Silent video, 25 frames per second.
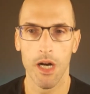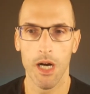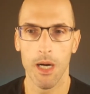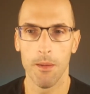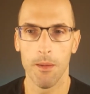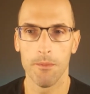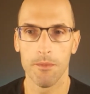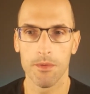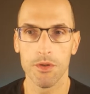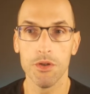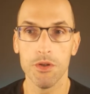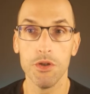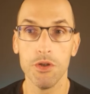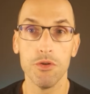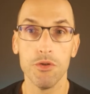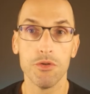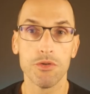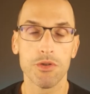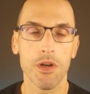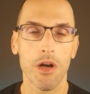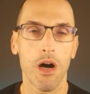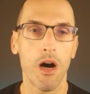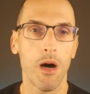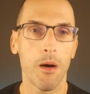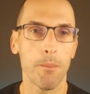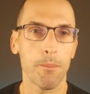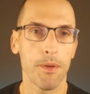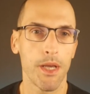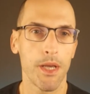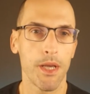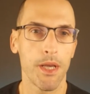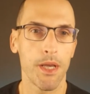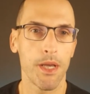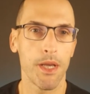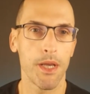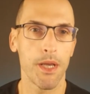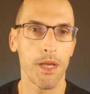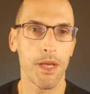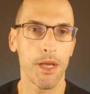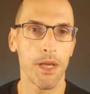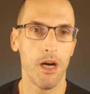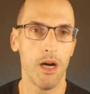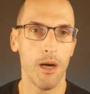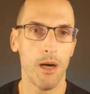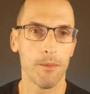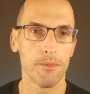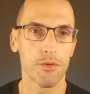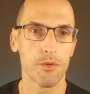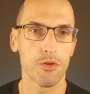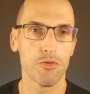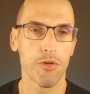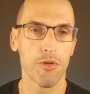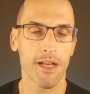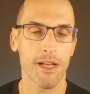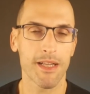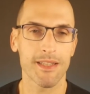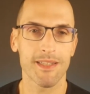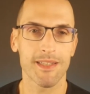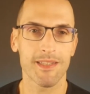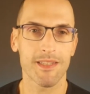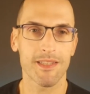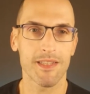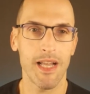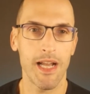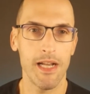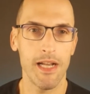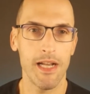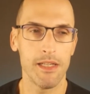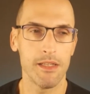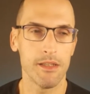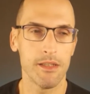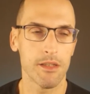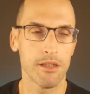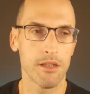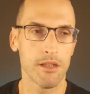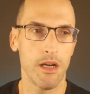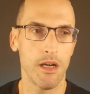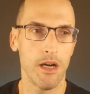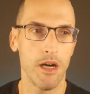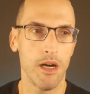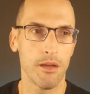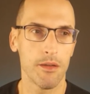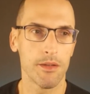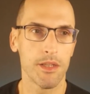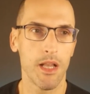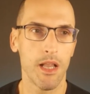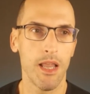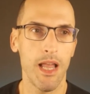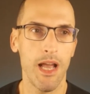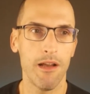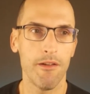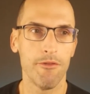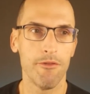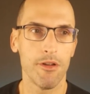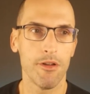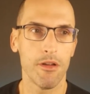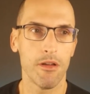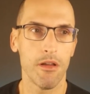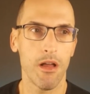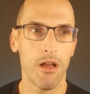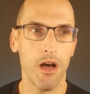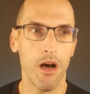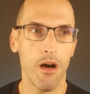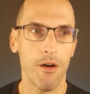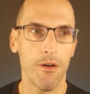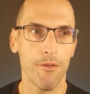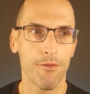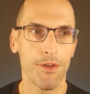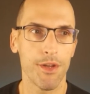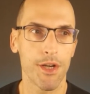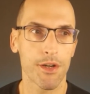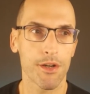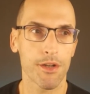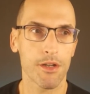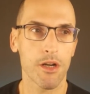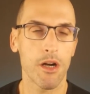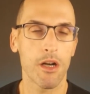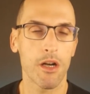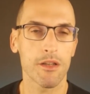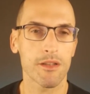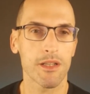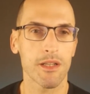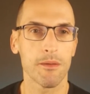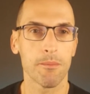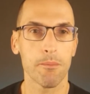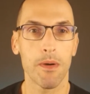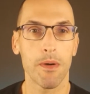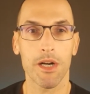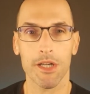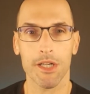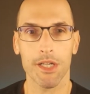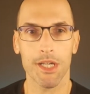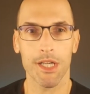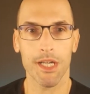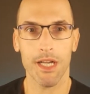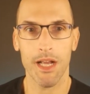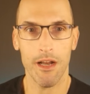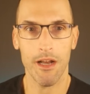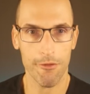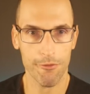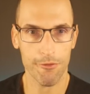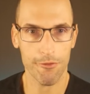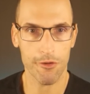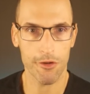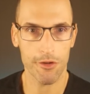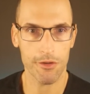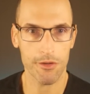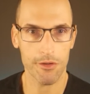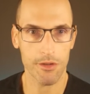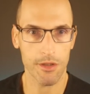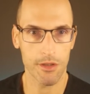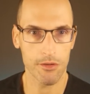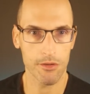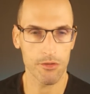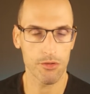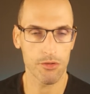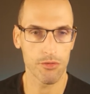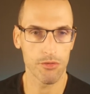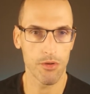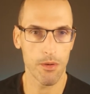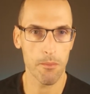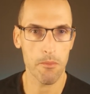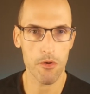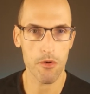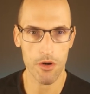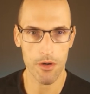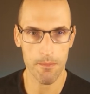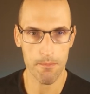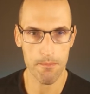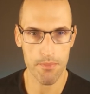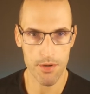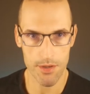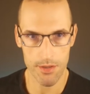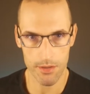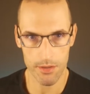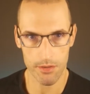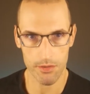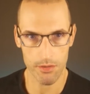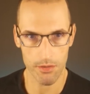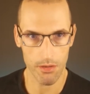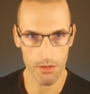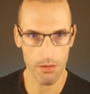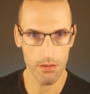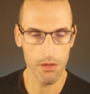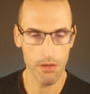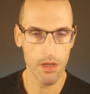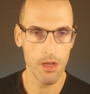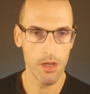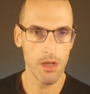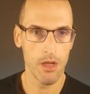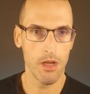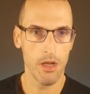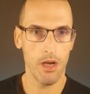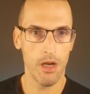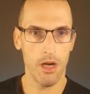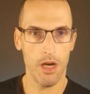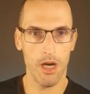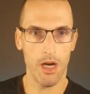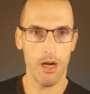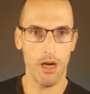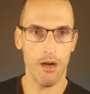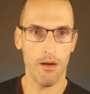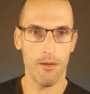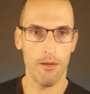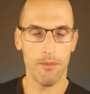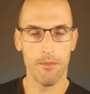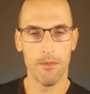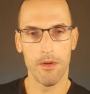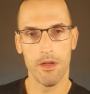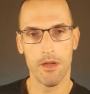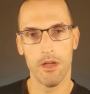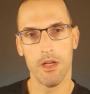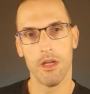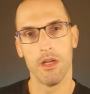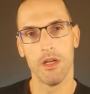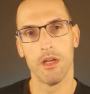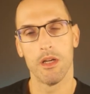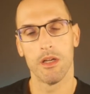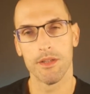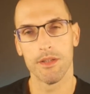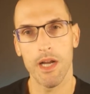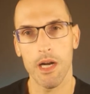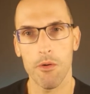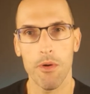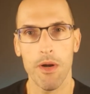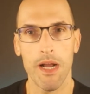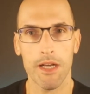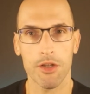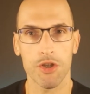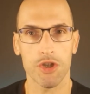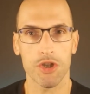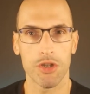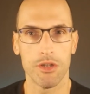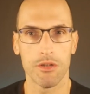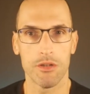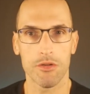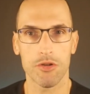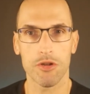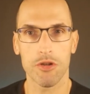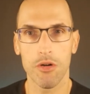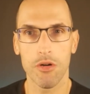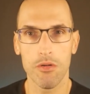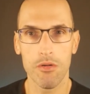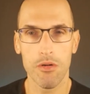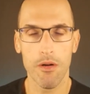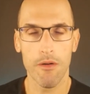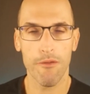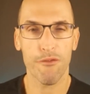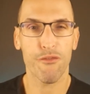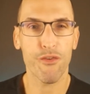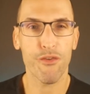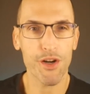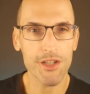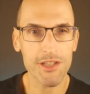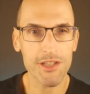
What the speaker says: use Hopin to extend the level of their content marketing effort into a more personal direction. So first